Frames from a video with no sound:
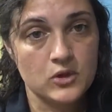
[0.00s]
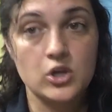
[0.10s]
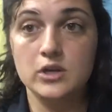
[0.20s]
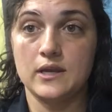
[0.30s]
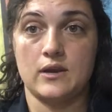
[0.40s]

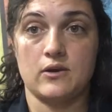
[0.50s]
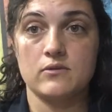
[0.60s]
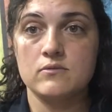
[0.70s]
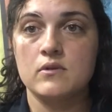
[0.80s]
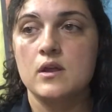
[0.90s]
good
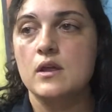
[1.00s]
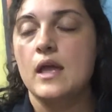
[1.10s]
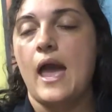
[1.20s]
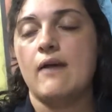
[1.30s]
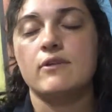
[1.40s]
gear,
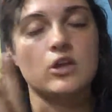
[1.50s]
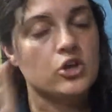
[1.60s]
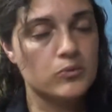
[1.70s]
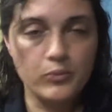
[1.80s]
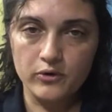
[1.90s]
having a
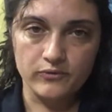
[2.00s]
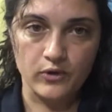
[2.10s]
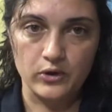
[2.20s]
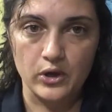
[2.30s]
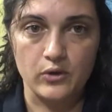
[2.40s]
good
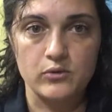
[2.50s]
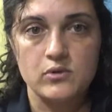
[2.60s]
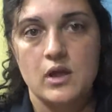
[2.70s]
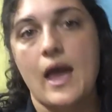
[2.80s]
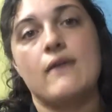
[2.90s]
portfolio,
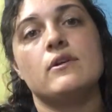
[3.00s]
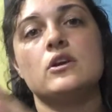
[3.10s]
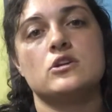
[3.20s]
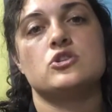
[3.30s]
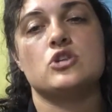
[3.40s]
having
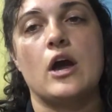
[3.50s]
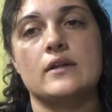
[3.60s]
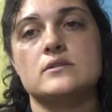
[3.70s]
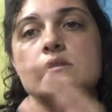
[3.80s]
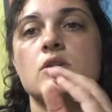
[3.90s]
good
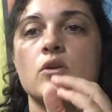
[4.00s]
shots,